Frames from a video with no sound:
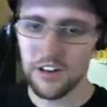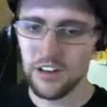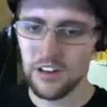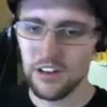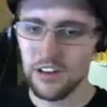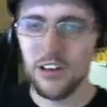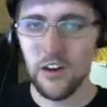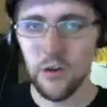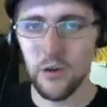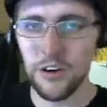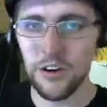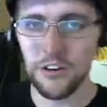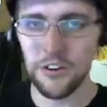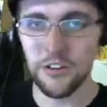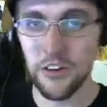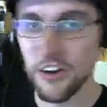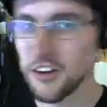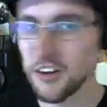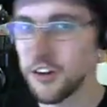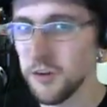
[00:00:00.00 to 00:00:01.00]
when you're trying
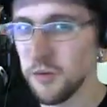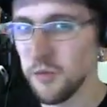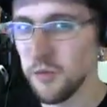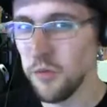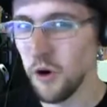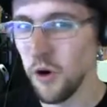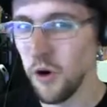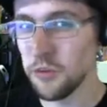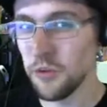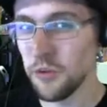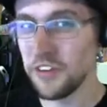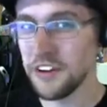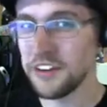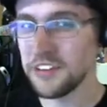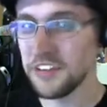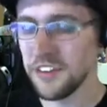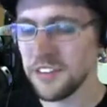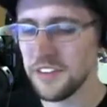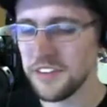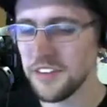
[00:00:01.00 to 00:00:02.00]
to do multiple things at
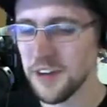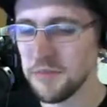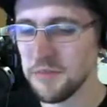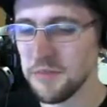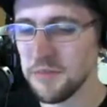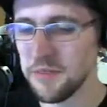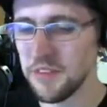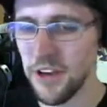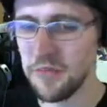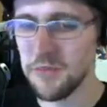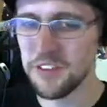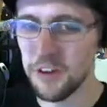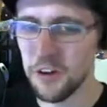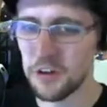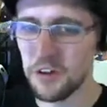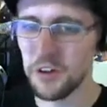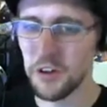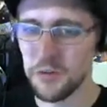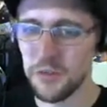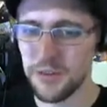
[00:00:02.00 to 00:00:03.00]
the same time, Snowcloak
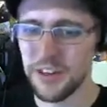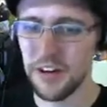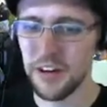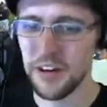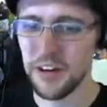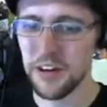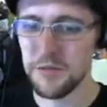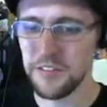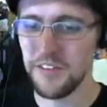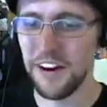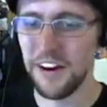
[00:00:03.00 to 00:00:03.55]
becomes a very